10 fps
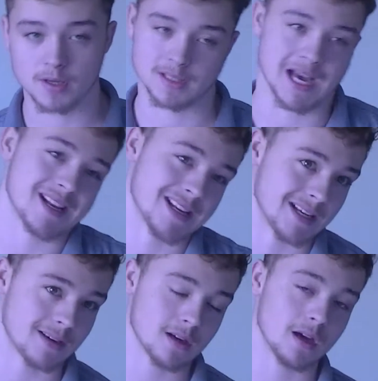as
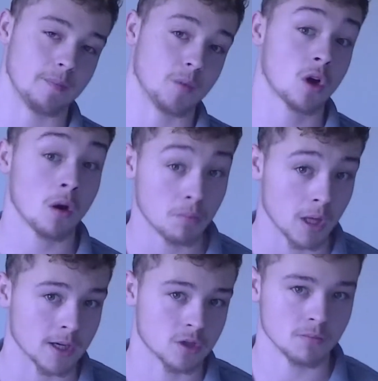adding
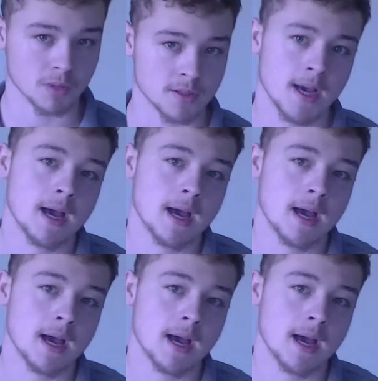complex numbers.